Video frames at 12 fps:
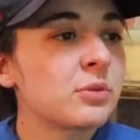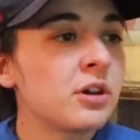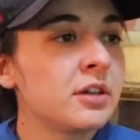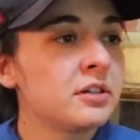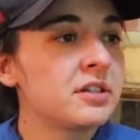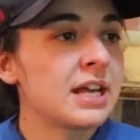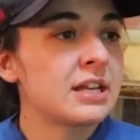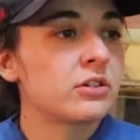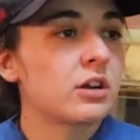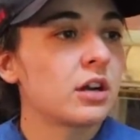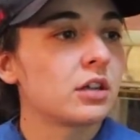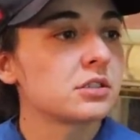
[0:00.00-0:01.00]
one,
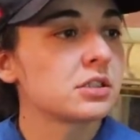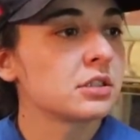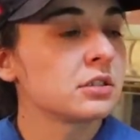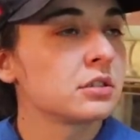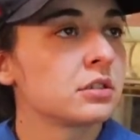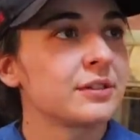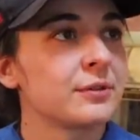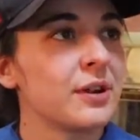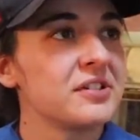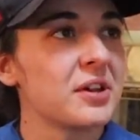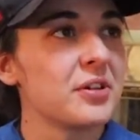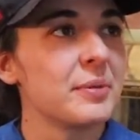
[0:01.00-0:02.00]
Daniel Carlson.
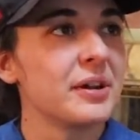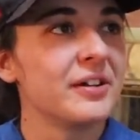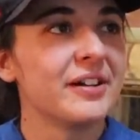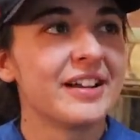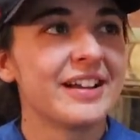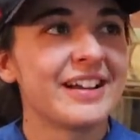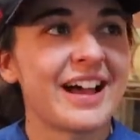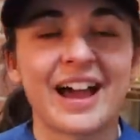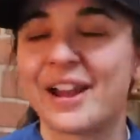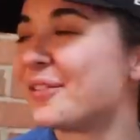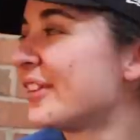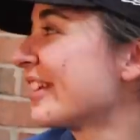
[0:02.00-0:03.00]
Right down the middle.
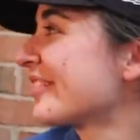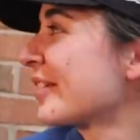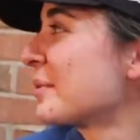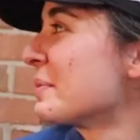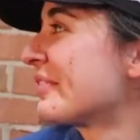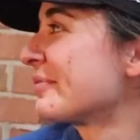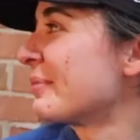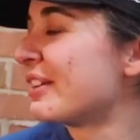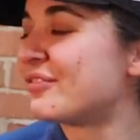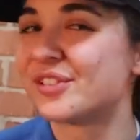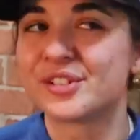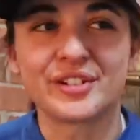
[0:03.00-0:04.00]
I don't think he's going to be missing
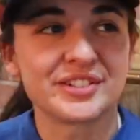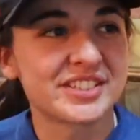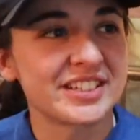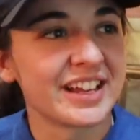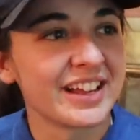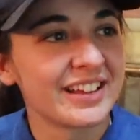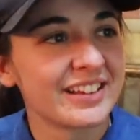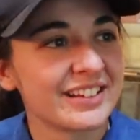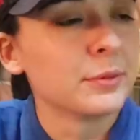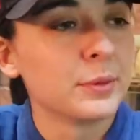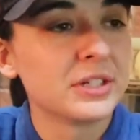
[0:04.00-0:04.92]
many field goals today.